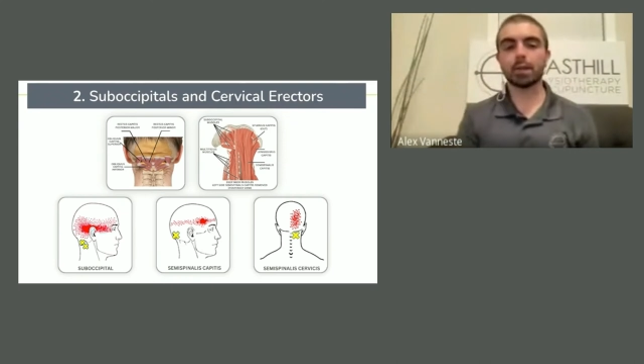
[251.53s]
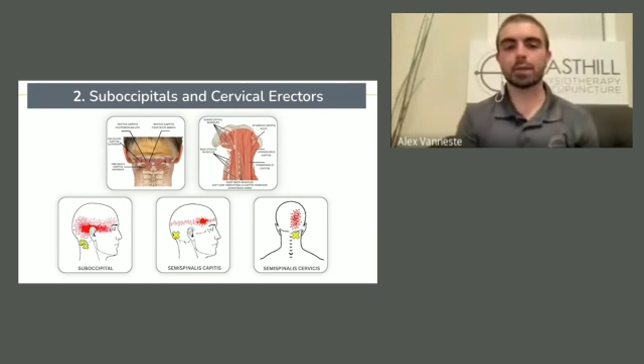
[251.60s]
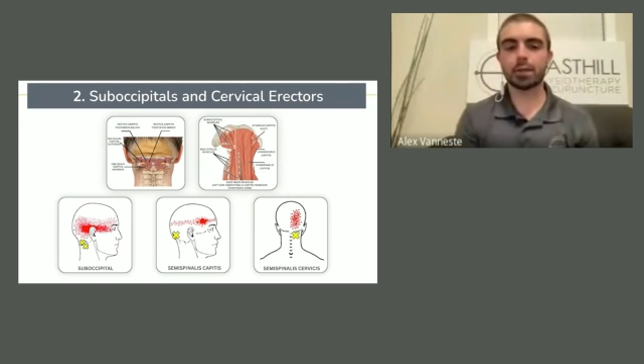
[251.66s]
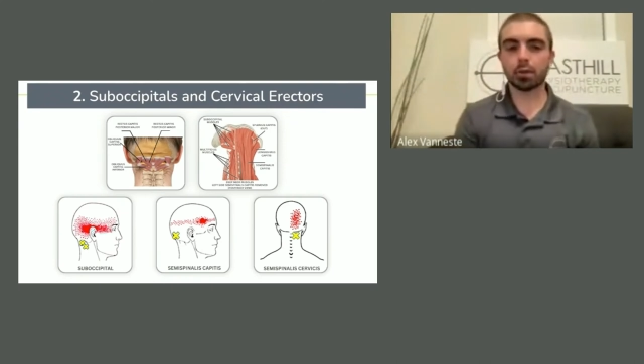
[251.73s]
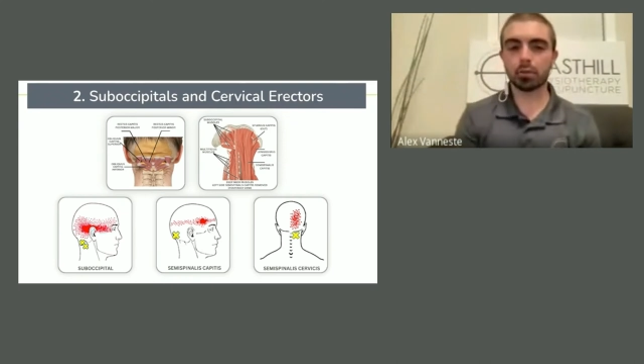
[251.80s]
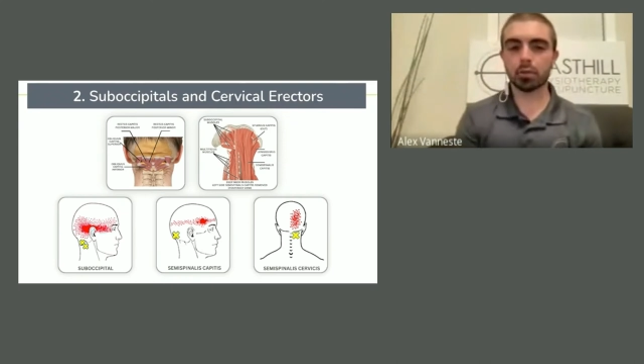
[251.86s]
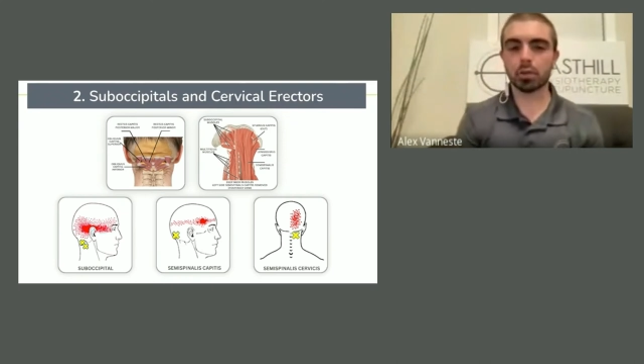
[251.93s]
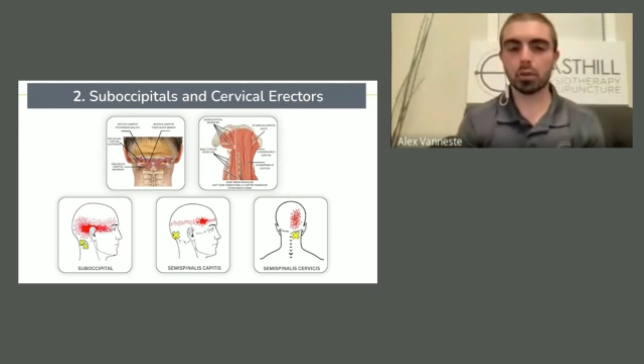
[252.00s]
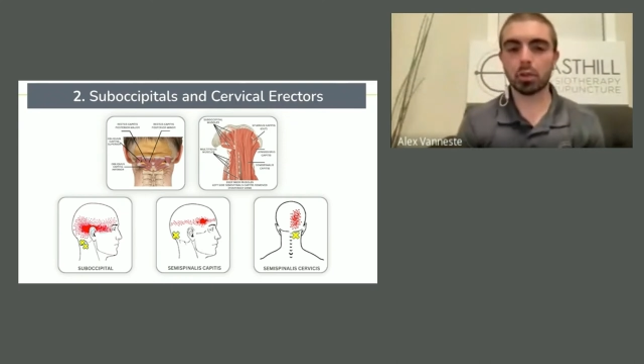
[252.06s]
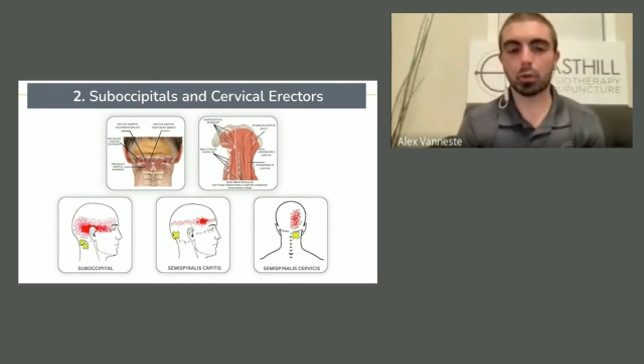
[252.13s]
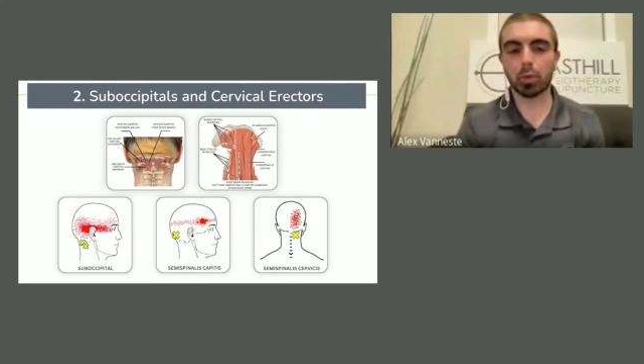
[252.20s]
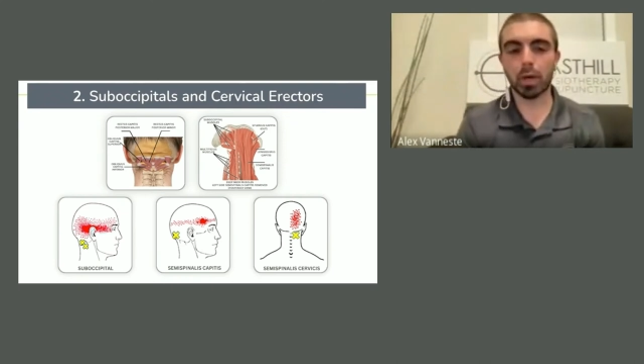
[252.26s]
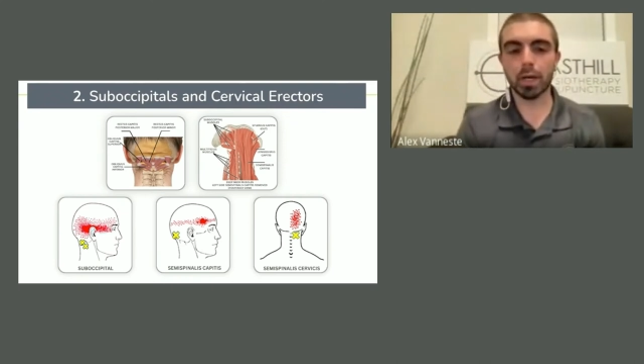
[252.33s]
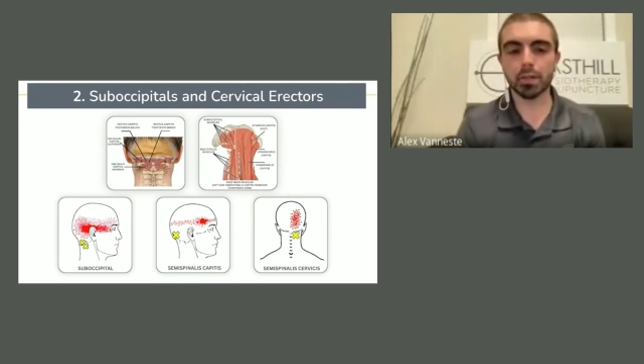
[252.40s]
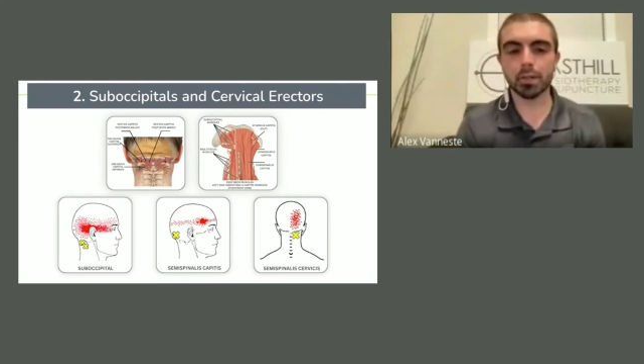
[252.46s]
cervical
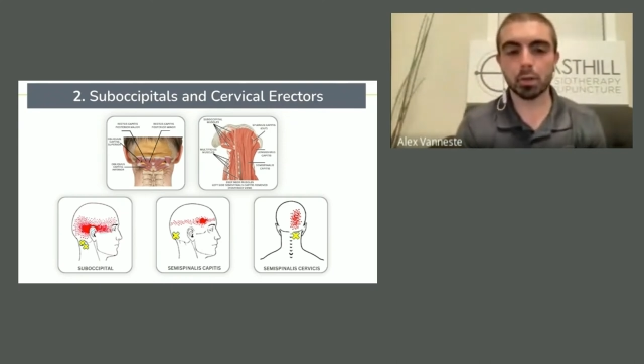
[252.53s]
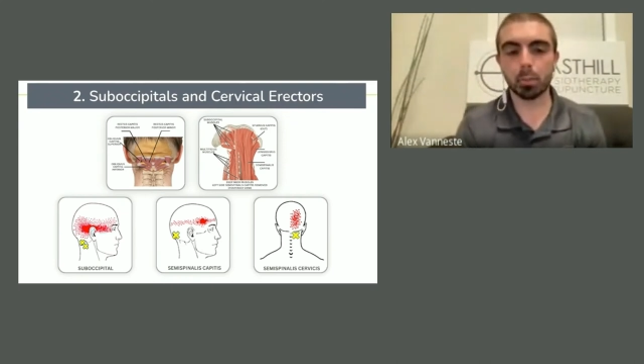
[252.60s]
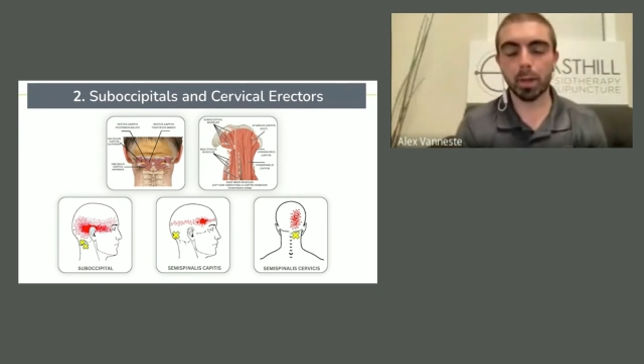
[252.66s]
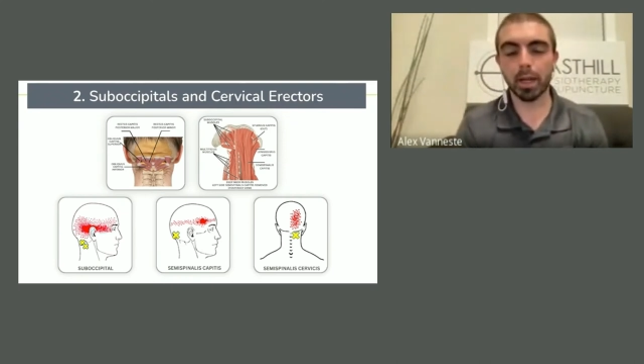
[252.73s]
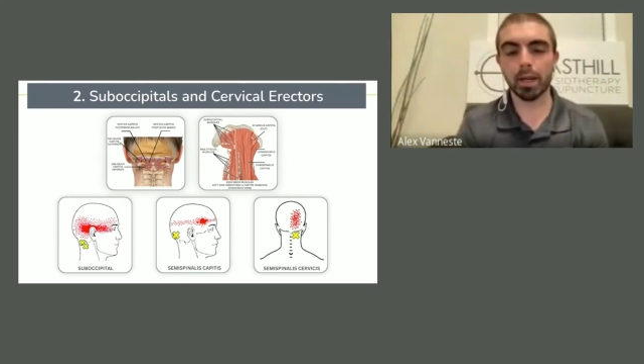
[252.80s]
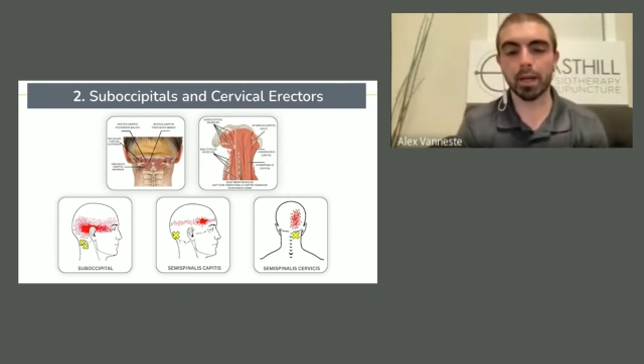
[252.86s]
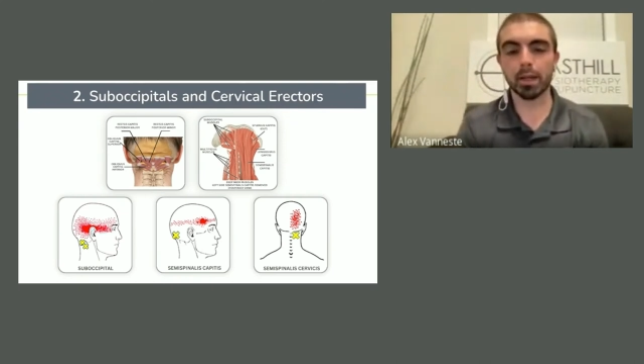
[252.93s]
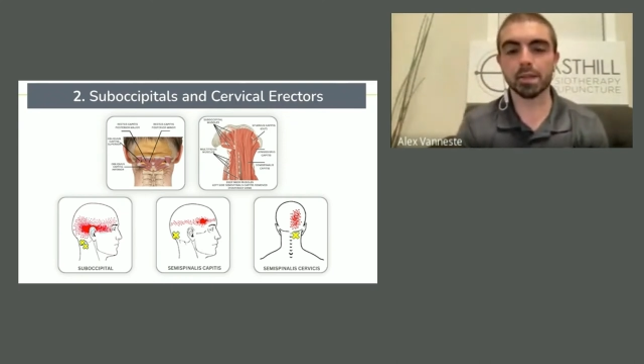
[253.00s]
erector pain,